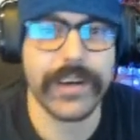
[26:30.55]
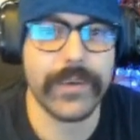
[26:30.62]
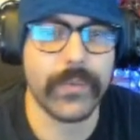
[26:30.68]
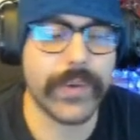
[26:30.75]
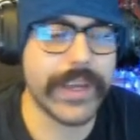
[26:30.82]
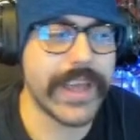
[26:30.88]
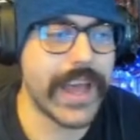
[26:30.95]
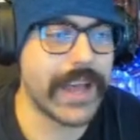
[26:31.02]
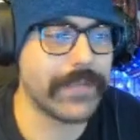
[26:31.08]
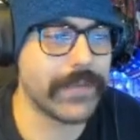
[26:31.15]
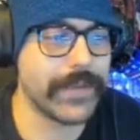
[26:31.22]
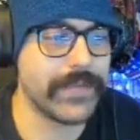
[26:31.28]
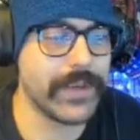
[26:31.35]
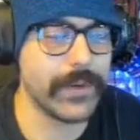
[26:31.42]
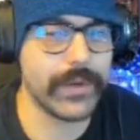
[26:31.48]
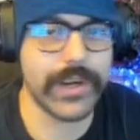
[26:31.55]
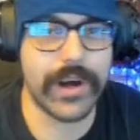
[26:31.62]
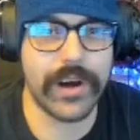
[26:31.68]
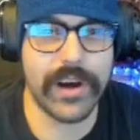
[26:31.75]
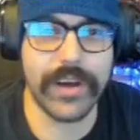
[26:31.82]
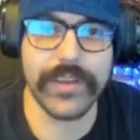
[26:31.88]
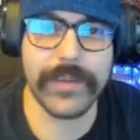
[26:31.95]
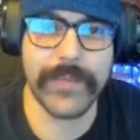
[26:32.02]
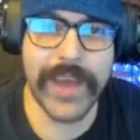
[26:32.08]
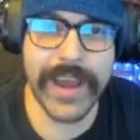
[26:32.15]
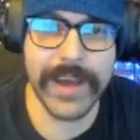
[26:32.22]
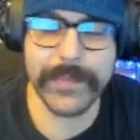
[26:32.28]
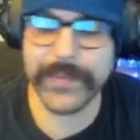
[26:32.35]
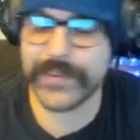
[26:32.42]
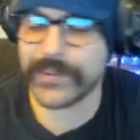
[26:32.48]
We have reviewed all the maps.